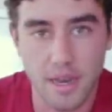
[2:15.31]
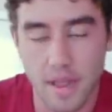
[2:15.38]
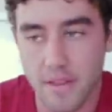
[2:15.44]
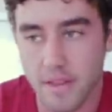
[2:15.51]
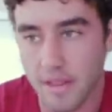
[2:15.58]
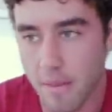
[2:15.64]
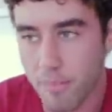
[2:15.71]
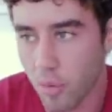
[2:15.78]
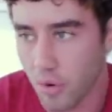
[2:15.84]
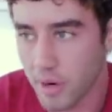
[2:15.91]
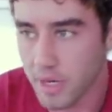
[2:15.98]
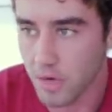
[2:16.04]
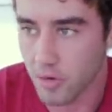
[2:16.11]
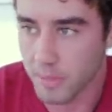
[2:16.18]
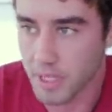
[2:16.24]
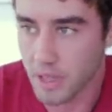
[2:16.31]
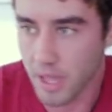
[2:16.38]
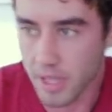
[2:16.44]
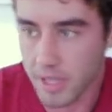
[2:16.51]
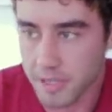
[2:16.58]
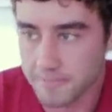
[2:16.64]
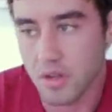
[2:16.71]
And at that point it'll be
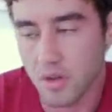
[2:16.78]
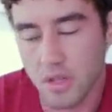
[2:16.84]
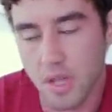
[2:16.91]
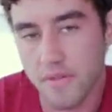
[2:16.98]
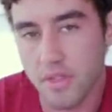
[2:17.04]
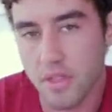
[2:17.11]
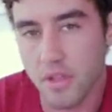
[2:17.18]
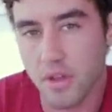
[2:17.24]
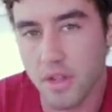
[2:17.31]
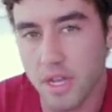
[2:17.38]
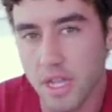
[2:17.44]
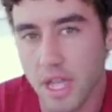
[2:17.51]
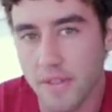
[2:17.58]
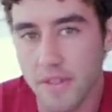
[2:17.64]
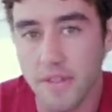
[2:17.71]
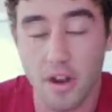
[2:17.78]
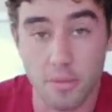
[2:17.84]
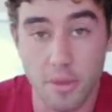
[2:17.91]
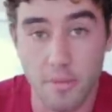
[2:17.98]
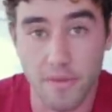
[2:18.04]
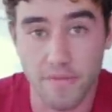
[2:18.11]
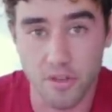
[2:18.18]
like 11:30, and then that'll
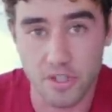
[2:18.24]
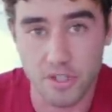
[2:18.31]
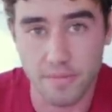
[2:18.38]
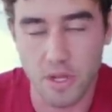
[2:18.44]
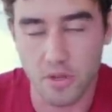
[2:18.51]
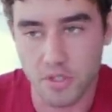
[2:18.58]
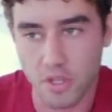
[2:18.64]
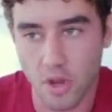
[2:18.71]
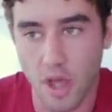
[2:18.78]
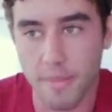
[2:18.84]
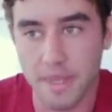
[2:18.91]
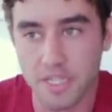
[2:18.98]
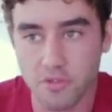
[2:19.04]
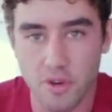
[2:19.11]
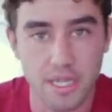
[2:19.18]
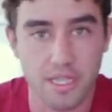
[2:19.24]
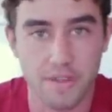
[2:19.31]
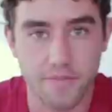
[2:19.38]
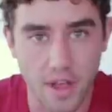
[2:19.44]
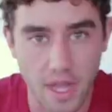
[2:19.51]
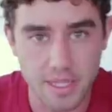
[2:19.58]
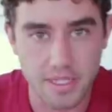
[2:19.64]
be my first meal. So I'm indirectly
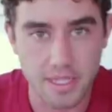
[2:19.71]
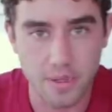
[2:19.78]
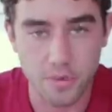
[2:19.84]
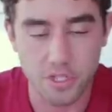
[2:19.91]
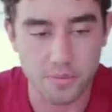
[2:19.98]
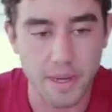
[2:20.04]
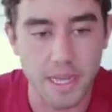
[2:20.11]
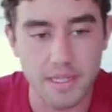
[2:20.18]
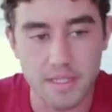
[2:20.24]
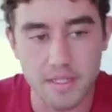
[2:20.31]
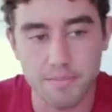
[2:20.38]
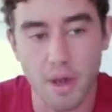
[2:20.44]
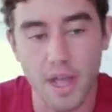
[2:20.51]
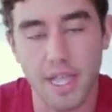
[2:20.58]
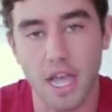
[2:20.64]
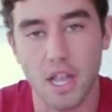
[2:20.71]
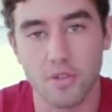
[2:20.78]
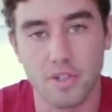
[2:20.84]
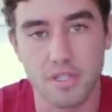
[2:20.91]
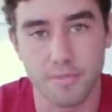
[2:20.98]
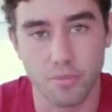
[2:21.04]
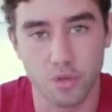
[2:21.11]
fasting, which means my
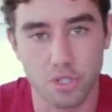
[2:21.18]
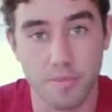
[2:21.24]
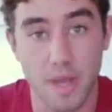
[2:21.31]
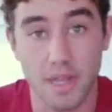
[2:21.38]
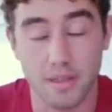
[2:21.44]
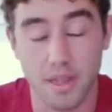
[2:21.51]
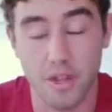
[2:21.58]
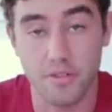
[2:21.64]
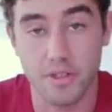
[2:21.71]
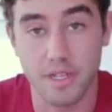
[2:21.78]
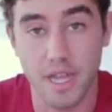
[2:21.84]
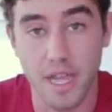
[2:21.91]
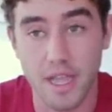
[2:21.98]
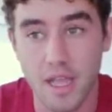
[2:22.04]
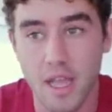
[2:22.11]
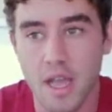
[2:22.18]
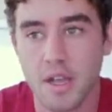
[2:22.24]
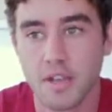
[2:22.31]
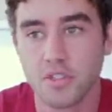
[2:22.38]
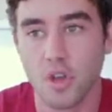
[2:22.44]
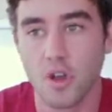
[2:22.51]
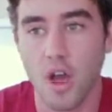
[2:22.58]
calories are pushed back later in the day.
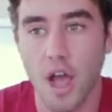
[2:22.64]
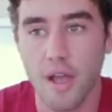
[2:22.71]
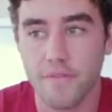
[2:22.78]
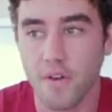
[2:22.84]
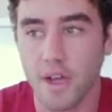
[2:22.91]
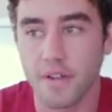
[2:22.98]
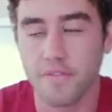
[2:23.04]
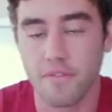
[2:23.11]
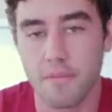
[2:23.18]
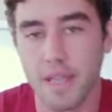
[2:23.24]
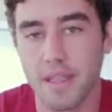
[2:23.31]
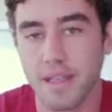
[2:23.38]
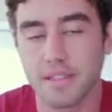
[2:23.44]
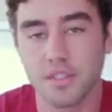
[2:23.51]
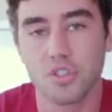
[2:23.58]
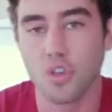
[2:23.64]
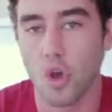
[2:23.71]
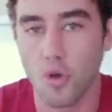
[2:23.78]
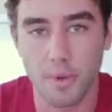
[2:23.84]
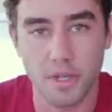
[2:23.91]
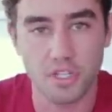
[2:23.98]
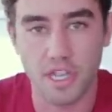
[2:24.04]
So I find for me that's
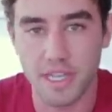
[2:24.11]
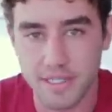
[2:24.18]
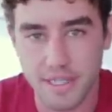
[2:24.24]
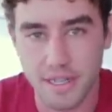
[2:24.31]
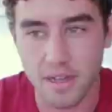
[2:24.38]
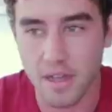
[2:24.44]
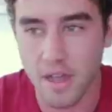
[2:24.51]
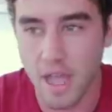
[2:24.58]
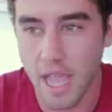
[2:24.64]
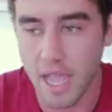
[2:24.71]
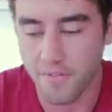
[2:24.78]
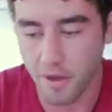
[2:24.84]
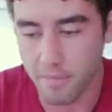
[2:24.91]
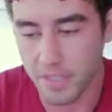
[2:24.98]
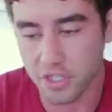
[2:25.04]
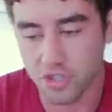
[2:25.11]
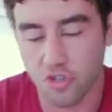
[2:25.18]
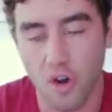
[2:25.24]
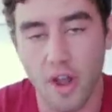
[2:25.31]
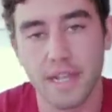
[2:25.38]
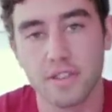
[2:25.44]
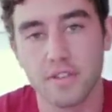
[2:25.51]
so much easier. If I'm like
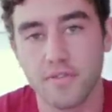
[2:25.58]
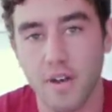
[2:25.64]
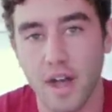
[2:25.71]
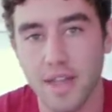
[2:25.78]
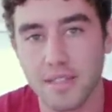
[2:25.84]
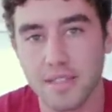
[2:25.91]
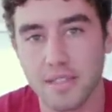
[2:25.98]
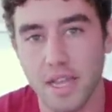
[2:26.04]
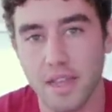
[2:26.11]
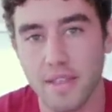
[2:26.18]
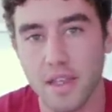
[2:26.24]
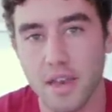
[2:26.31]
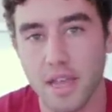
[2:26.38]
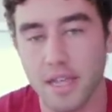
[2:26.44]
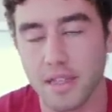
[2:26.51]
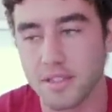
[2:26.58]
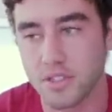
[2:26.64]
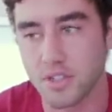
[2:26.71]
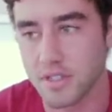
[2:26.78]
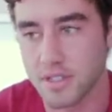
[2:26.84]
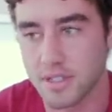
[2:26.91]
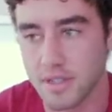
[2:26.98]
trying to fast and then it's
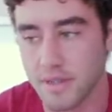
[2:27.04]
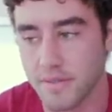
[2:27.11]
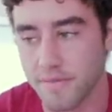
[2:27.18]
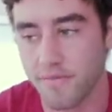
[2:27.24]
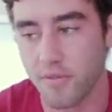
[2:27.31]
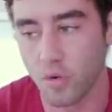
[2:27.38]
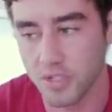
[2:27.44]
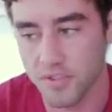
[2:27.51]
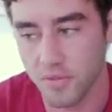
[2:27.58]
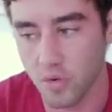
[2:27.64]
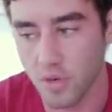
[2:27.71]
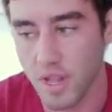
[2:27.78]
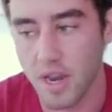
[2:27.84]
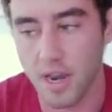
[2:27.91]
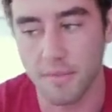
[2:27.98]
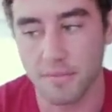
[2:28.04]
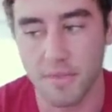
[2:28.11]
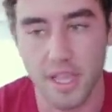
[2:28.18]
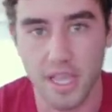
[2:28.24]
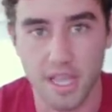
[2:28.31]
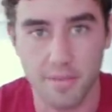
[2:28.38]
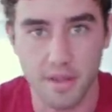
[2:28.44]
just forceful and I'm
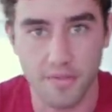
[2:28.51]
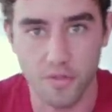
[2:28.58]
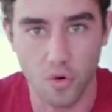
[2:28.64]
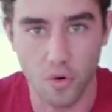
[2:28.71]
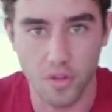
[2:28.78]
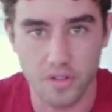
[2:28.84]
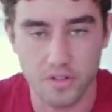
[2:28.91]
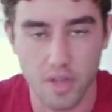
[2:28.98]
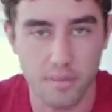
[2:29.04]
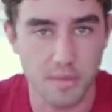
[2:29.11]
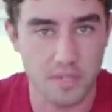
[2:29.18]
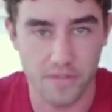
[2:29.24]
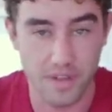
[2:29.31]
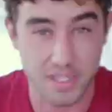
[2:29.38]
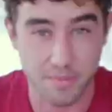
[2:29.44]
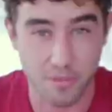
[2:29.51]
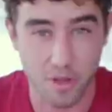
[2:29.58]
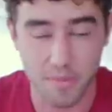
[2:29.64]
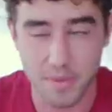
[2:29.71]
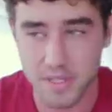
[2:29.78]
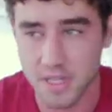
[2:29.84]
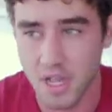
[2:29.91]
thinking about food all the time, it defeats the
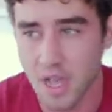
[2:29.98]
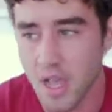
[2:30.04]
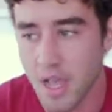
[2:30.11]
purpose.